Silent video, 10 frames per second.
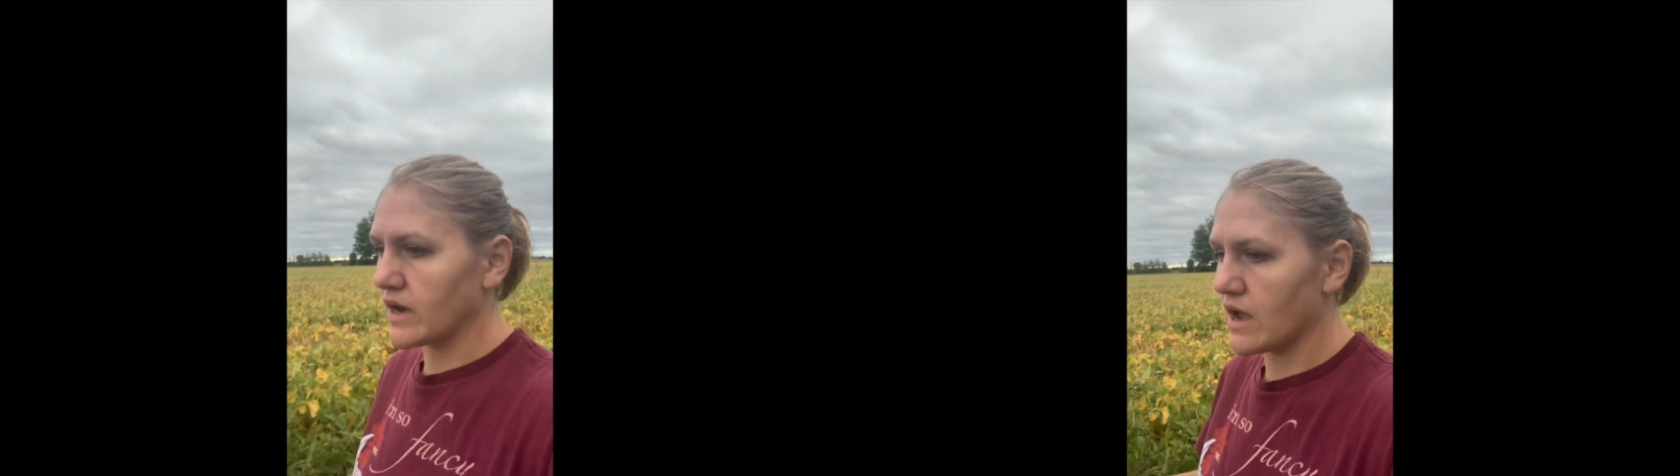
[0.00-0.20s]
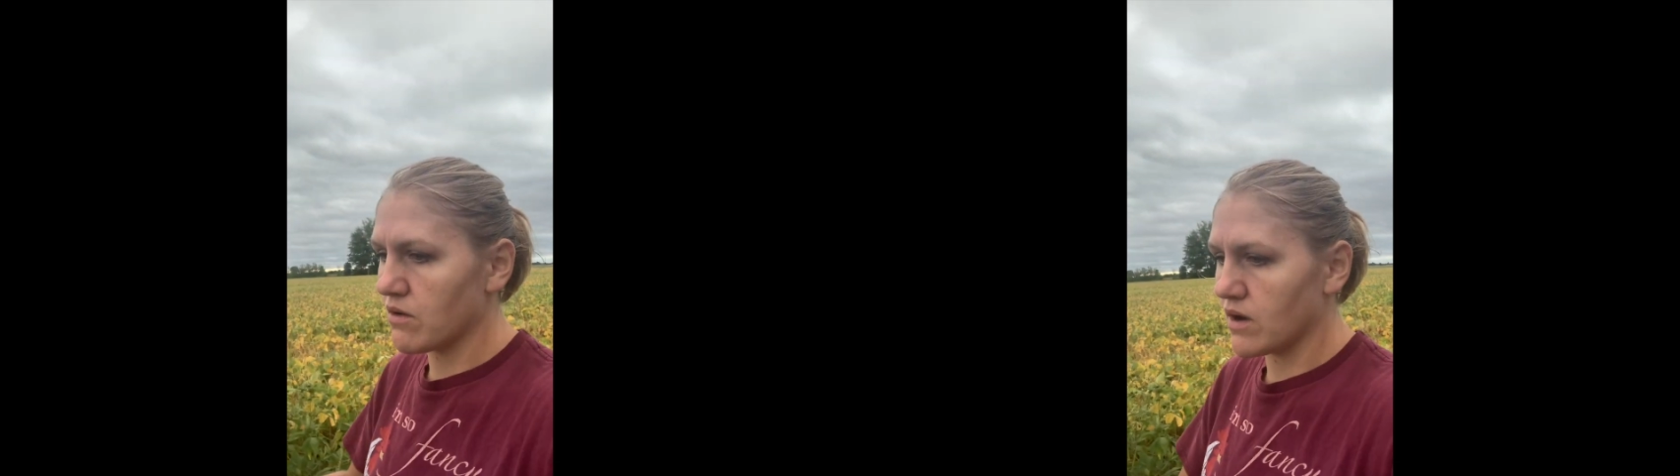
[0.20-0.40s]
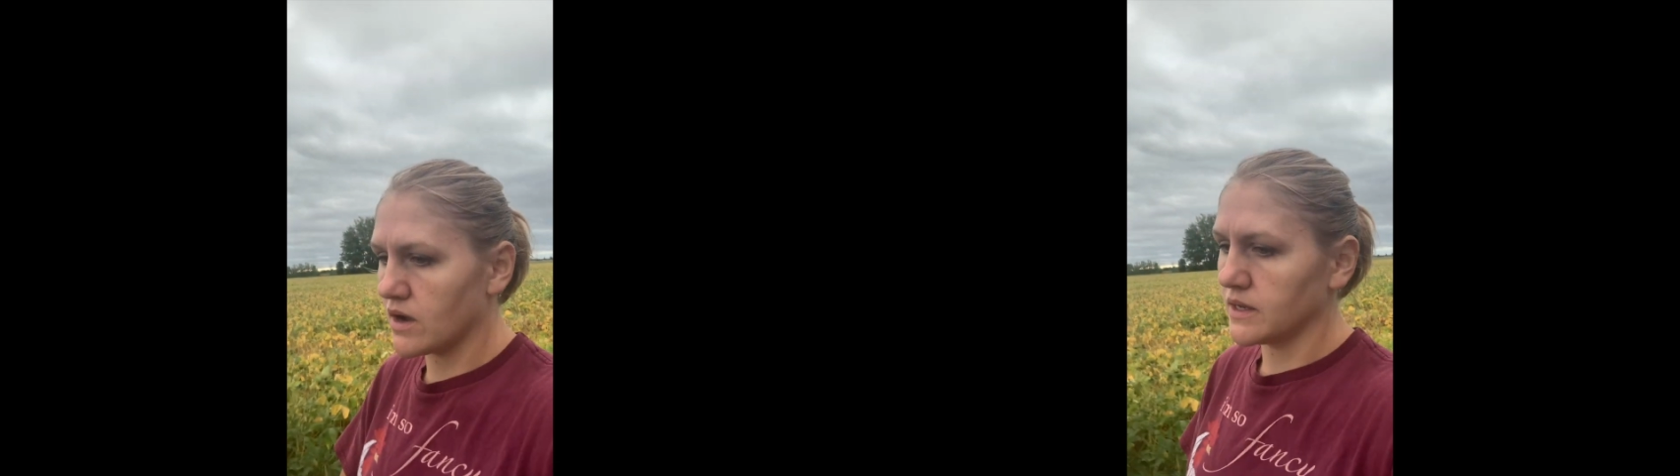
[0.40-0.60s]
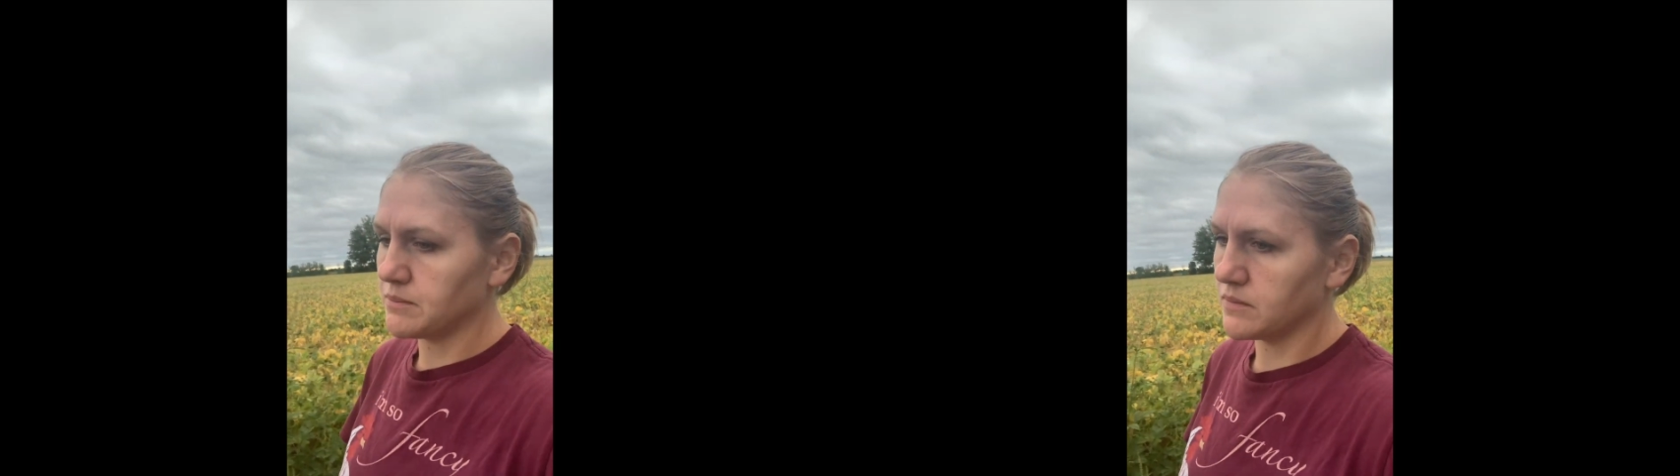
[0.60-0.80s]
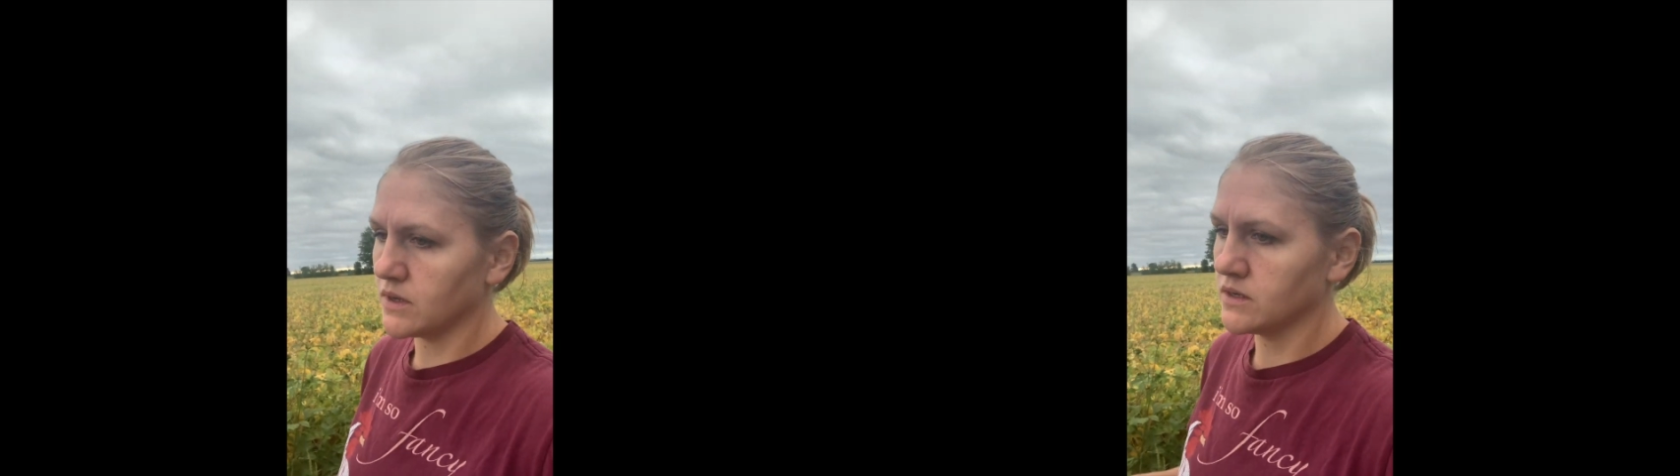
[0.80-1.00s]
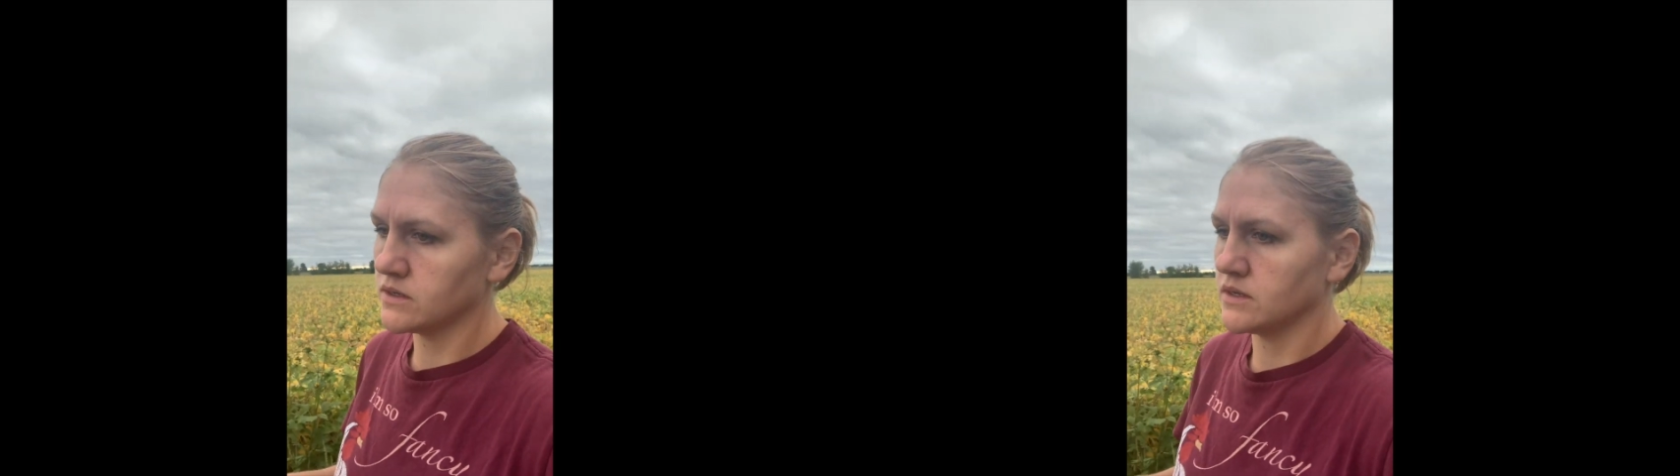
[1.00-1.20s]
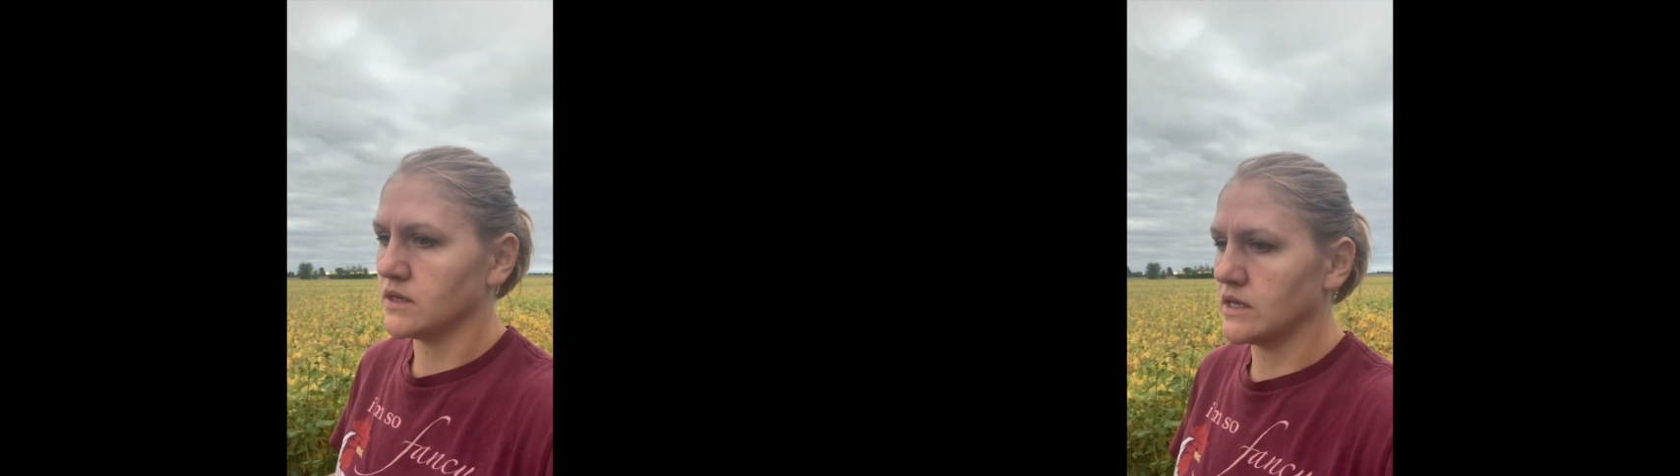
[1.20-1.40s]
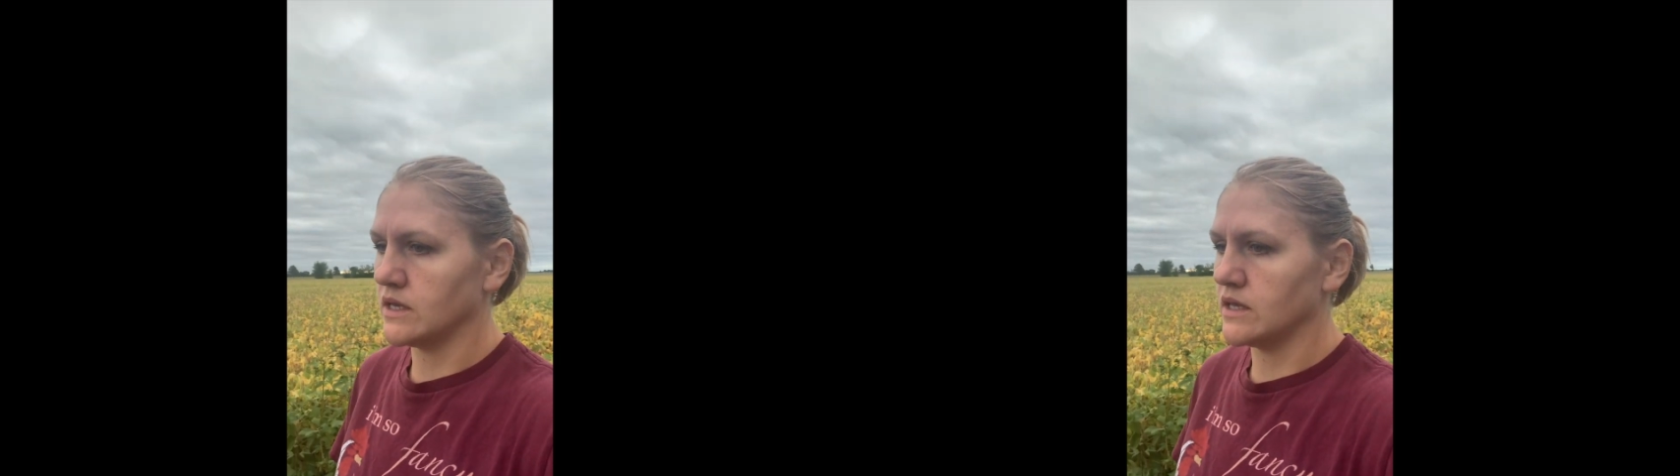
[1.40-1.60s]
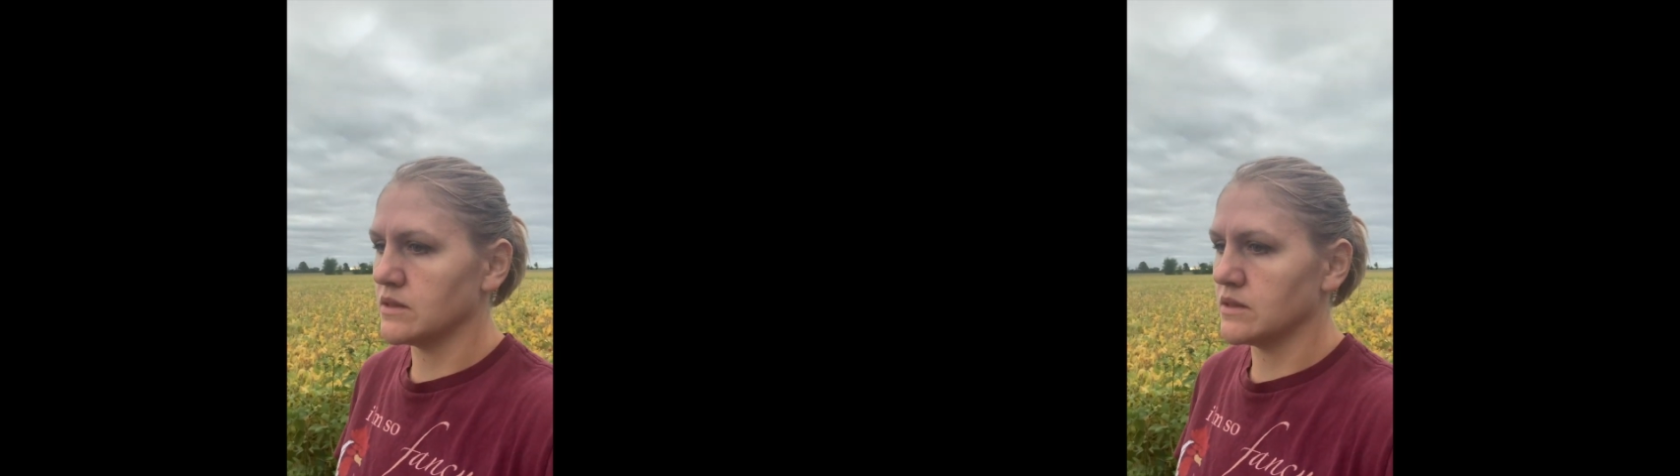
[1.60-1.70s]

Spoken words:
now I'm in